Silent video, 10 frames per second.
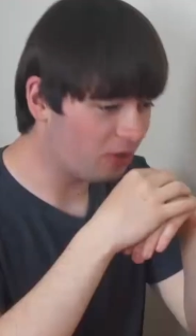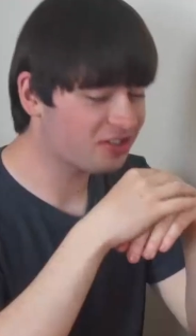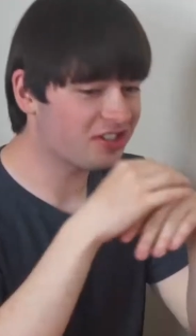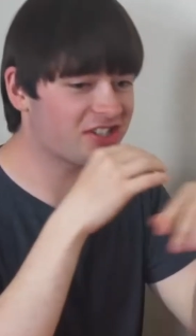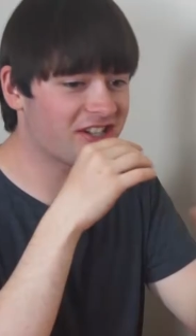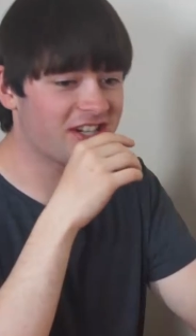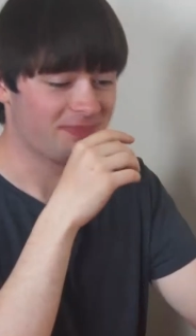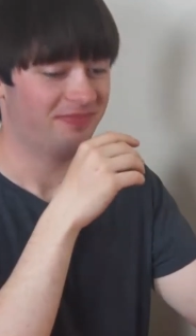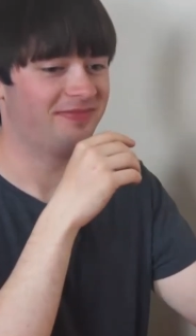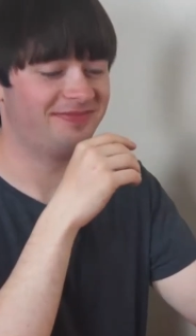Once I start,
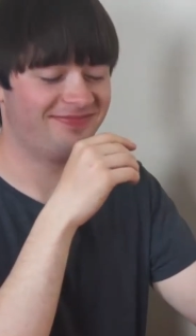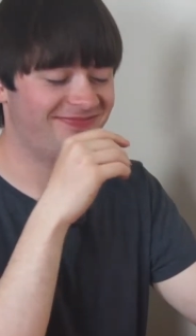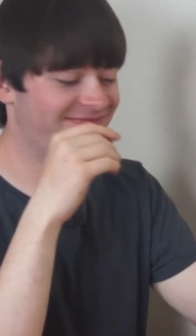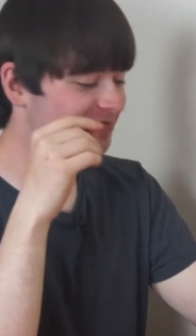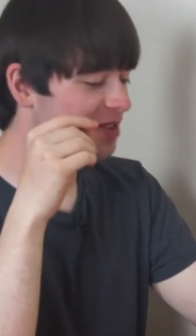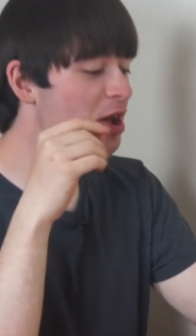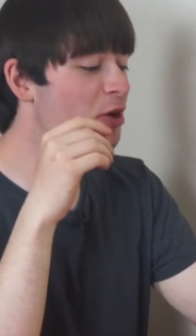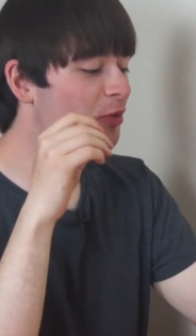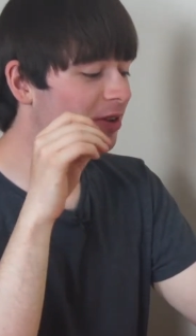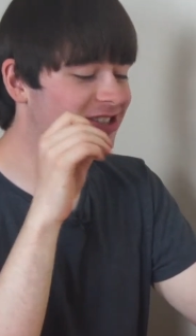
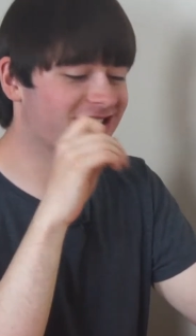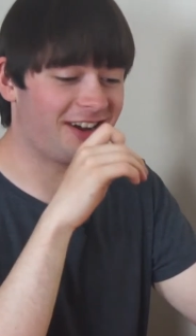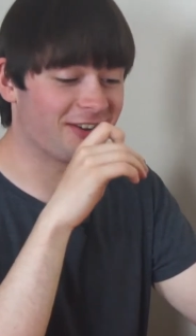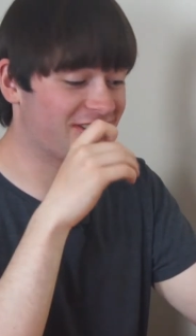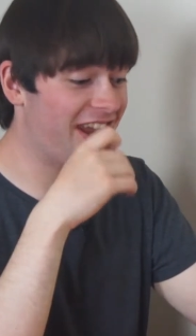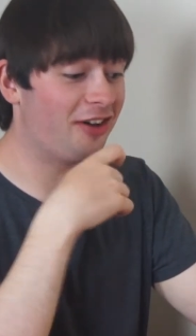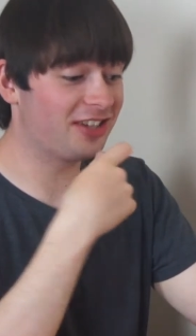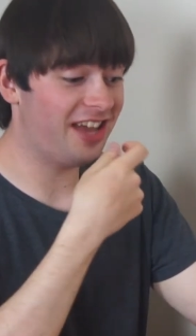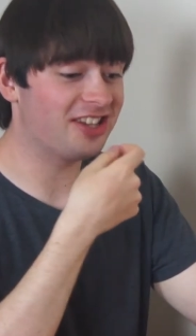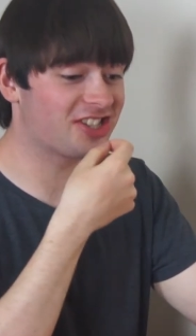Once... I'll get, I'll
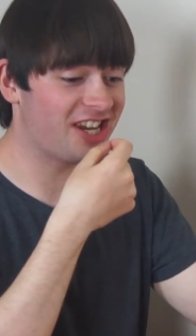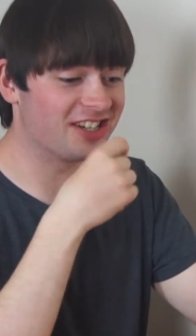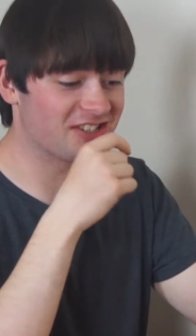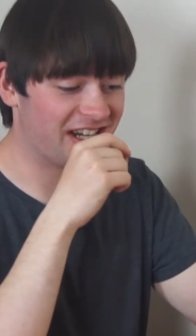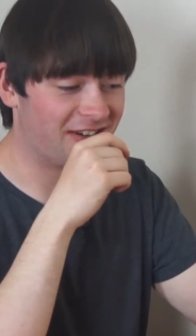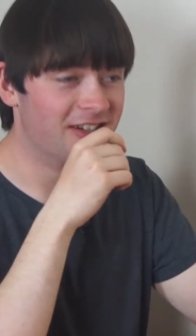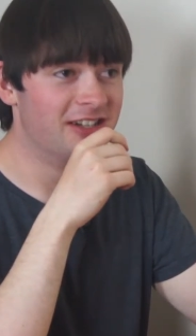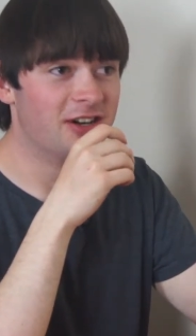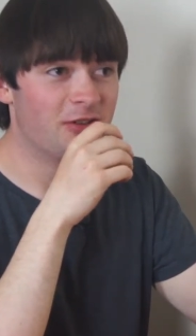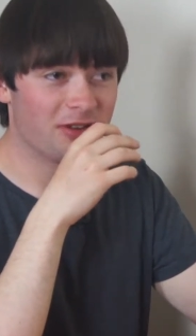get this sentence out.
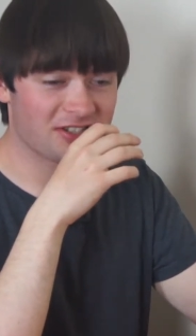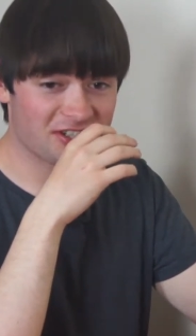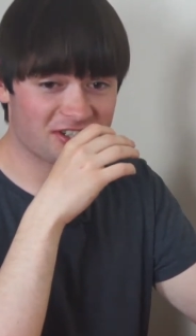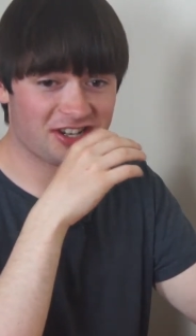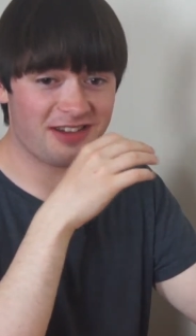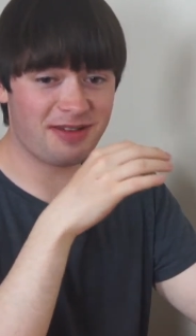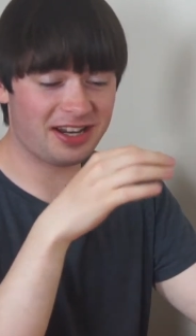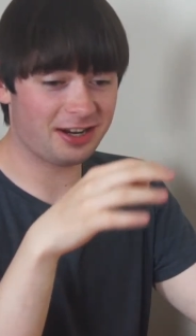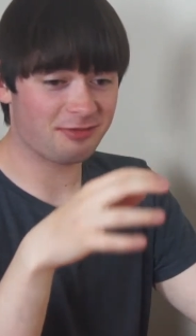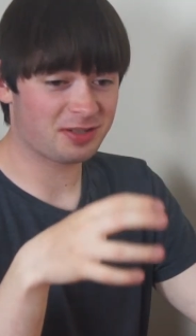Once I started
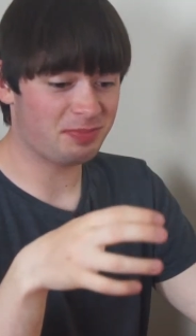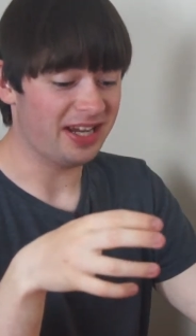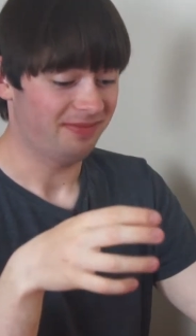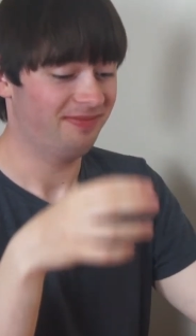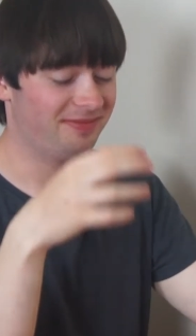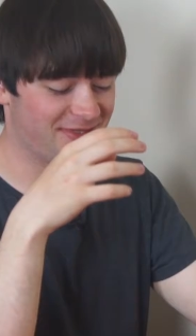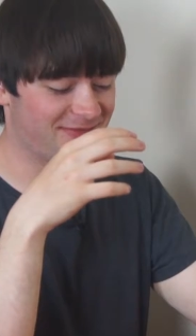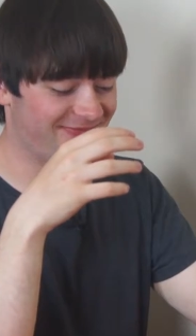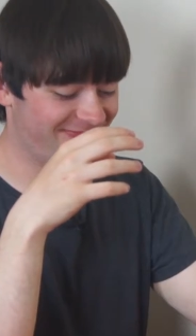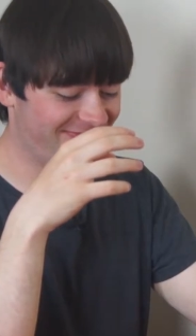picking up speed...
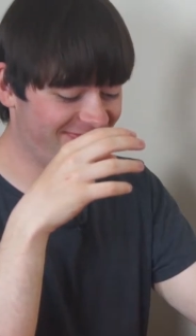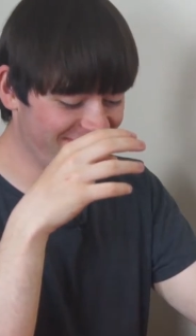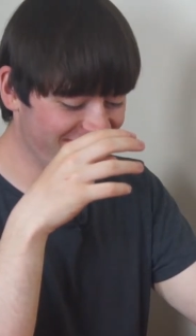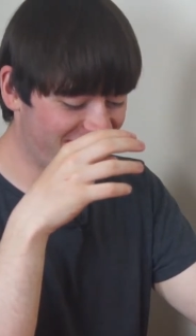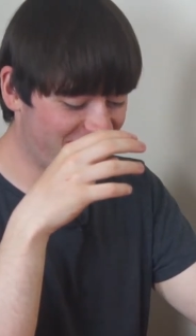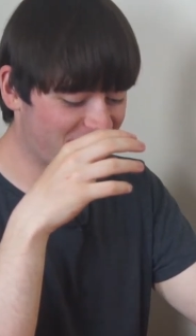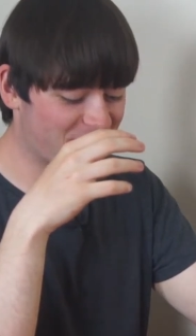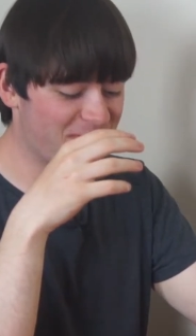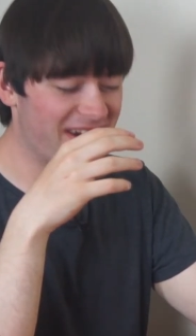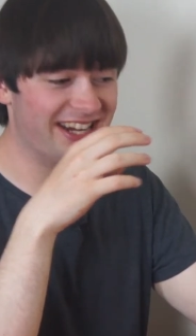
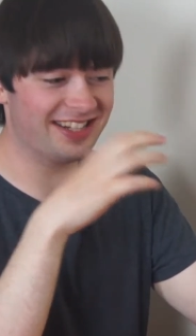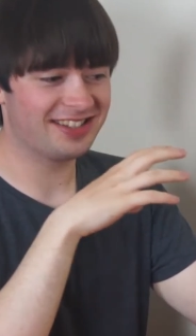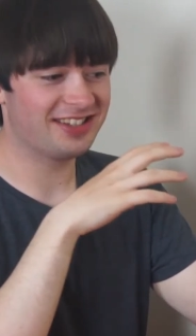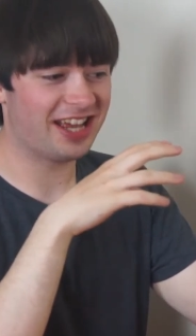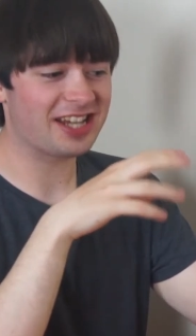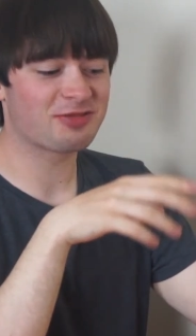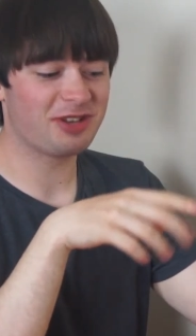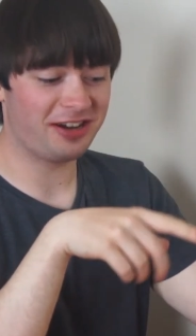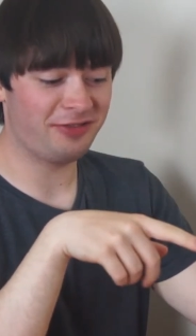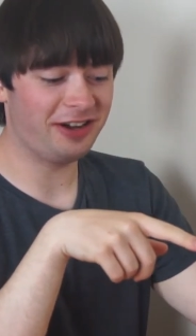Speed, that's
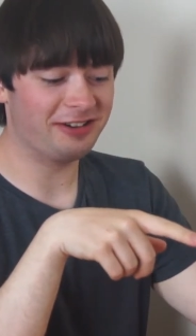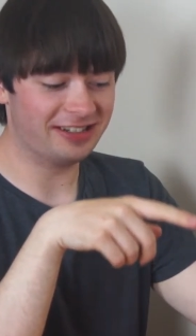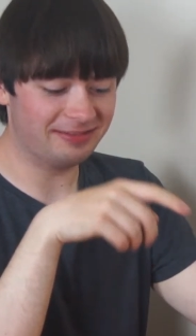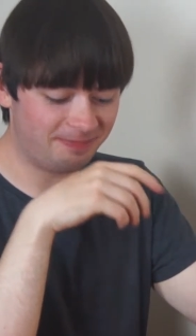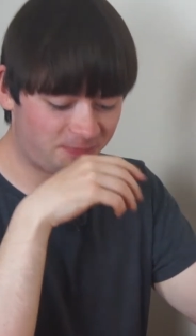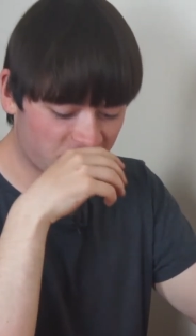when I felt it.